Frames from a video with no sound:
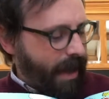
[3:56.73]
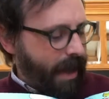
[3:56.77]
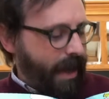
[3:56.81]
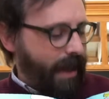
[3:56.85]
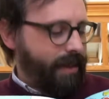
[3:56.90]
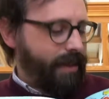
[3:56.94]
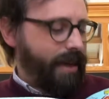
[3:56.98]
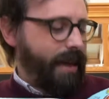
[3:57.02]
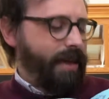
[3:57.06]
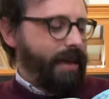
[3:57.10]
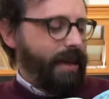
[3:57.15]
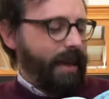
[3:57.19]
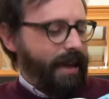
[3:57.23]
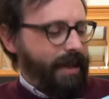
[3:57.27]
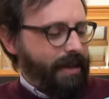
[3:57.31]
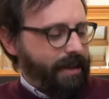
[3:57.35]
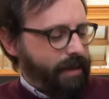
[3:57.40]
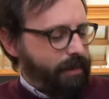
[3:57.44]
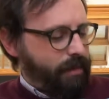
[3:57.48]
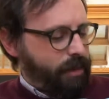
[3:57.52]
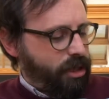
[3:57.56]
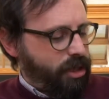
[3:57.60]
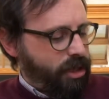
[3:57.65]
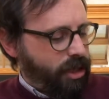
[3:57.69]
And that
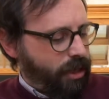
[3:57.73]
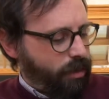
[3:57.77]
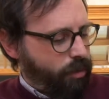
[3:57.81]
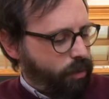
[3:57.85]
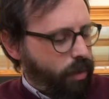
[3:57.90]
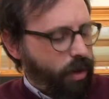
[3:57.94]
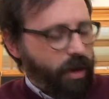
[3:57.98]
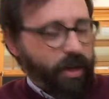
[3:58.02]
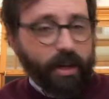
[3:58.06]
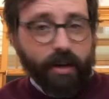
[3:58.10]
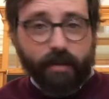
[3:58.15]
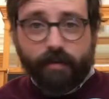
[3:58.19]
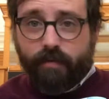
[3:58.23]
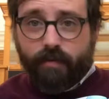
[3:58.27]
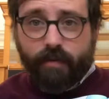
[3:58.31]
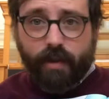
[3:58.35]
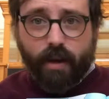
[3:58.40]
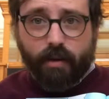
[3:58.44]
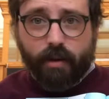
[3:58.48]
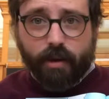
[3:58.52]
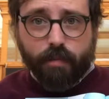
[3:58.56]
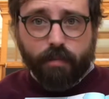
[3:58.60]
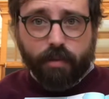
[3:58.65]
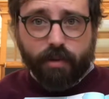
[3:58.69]
handy machine, working
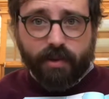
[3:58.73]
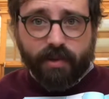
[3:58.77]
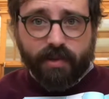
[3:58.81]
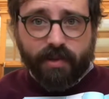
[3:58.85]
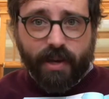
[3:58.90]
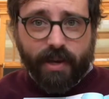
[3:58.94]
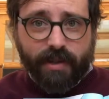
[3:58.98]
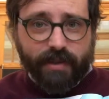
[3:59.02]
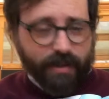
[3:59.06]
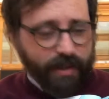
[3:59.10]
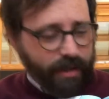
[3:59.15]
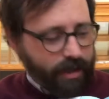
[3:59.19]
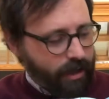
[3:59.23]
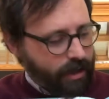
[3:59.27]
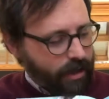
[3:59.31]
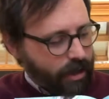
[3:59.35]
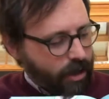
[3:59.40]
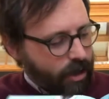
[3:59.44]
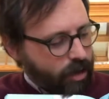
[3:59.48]
very precisely,